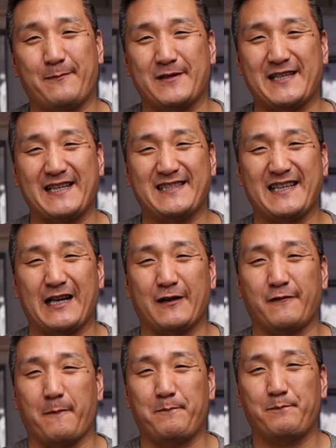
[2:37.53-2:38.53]
but tasting out
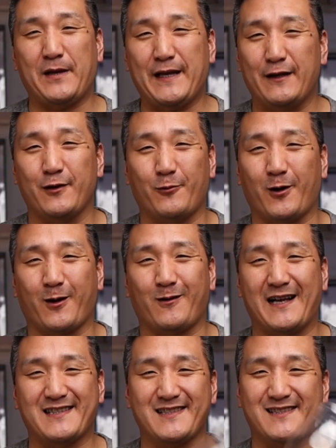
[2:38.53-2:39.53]
of a Pinot Noir
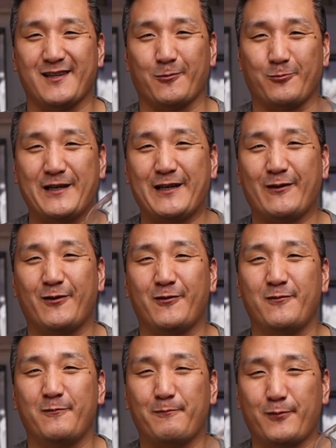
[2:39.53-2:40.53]
glass is the
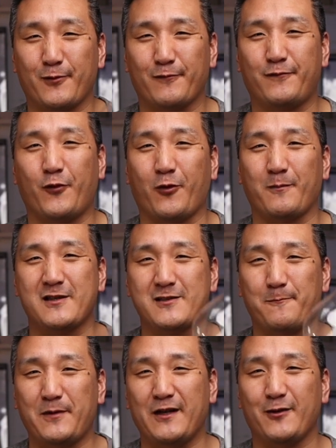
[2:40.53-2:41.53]
Riedel
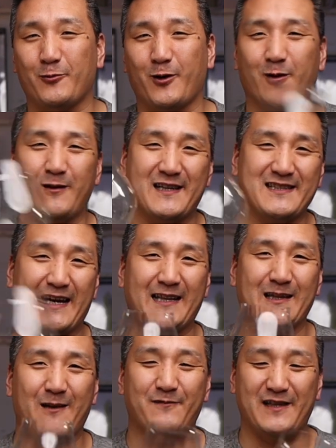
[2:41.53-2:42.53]
Performance Pinot Noir glass. I love